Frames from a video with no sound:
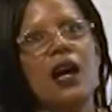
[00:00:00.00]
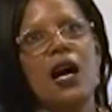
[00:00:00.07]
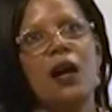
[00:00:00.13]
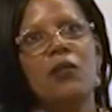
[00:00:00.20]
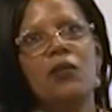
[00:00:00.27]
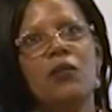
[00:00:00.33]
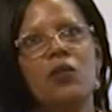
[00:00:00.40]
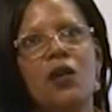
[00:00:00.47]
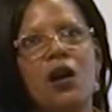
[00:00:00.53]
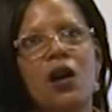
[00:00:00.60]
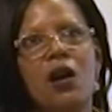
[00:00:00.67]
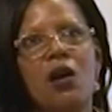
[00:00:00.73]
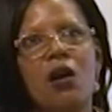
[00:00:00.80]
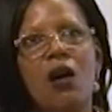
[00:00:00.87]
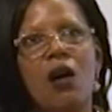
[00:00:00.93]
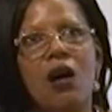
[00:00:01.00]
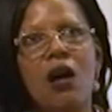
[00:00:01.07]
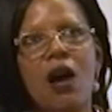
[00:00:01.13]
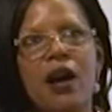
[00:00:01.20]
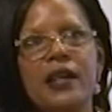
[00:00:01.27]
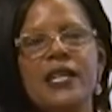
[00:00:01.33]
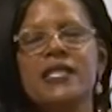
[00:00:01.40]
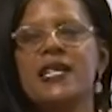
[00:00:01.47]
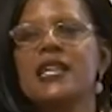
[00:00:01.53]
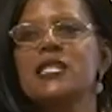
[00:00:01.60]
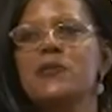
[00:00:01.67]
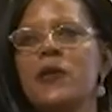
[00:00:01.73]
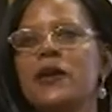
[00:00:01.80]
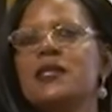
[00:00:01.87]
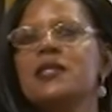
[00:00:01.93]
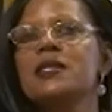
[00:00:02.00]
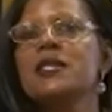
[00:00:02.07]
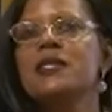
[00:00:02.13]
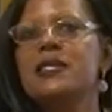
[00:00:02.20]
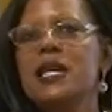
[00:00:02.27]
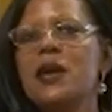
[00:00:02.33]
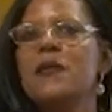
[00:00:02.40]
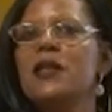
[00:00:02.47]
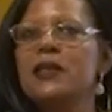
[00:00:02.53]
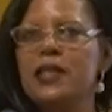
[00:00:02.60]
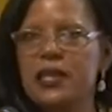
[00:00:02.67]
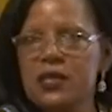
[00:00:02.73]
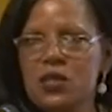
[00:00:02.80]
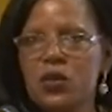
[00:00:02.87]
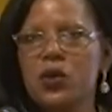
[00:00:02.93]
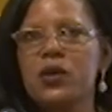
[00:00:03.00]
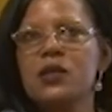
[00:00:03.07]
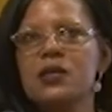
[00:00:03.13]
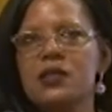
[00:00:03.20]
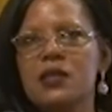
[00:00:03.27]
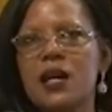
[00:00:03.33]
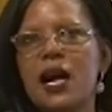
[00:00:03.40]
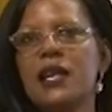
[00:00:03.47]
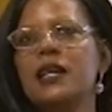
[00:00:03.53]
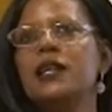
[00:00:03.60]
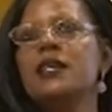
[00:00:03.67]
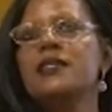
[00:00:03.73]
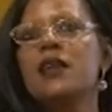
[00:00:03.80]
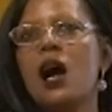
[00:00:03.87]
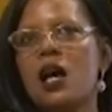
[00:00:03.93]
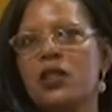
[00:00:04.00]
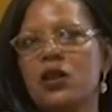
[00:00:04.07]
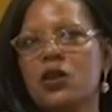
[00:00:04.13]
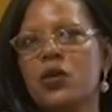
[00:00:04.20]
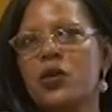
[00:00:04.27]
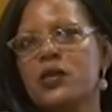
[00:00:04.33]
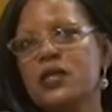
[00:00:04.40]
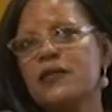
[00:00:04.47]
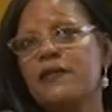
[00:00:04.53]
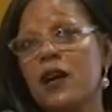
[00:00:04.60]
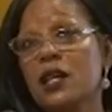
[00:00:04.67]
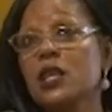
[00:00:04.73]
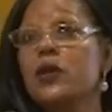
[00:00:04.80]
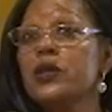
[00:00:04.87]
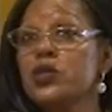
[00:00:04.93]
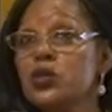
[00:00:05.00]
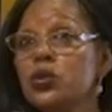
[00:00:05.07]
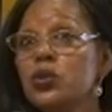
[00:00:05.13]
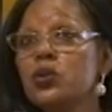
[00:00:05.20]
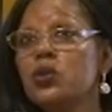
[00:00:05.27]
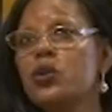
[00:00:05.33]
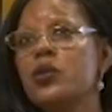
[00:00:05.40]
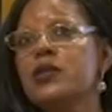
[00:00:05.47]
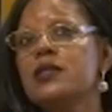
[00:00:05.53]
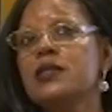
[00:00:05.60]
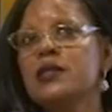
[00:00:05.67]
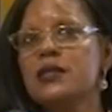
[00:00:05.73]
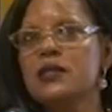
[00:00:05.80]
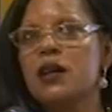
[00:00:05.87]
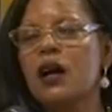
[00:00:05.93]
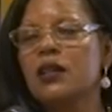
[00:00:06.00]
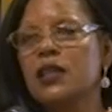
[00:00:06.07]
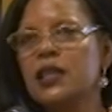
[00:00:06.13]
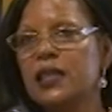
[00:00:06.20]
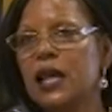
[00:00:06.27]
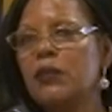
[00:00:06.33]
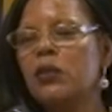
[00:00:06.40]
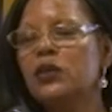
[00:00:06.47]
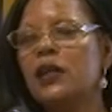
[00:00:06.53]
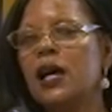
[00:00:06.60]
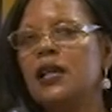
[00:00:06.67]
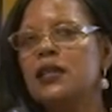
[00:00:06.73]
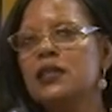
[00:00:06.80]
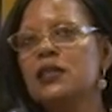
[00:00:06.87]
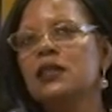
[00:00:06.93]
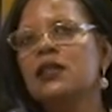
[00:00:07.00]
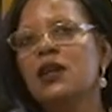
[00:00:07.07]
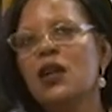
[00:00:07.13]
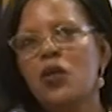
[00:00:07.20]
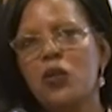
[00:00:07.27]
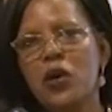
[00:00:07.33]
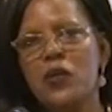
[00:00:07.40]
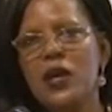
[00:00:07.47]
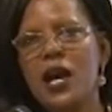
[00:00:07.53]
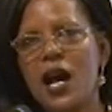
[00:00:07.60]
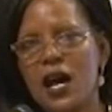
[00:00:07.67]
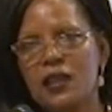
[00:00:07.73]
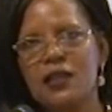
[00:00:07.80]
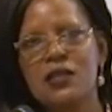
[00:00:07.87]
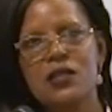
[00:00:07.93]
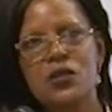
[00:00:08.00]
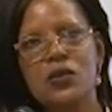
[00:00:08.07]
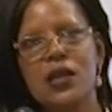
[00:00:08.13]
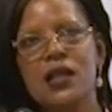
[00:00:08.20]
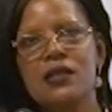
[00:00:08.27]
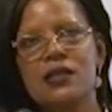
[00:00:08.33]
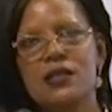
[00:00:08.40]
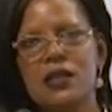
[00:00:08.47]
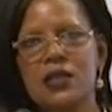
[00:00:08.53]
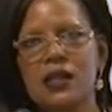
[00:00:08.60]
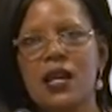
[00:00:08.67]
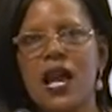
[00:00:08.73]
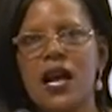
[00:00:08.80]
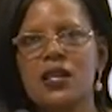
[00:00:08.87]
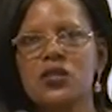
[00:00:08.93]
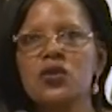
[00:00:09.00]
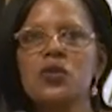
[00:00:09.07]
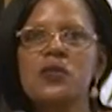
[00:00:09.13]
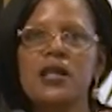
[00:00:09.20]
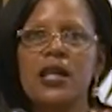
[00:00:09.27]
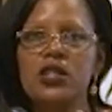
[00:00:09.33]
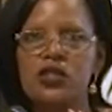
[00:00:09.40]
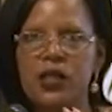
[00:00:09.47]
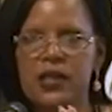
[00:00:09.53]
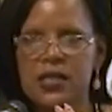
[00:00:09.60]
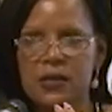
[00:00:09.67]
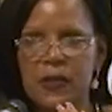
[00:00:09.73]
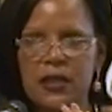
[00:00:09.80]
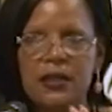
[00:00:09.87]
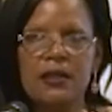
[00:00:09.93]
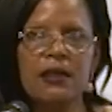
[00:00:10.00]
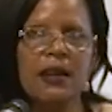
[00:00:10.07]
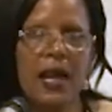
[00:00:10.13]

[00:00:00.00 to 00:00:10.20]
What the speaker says: are these experiences the same in this course and in this other course? In fact, there were 2 courses taught in that modality where we had the students in classrooms and transmitting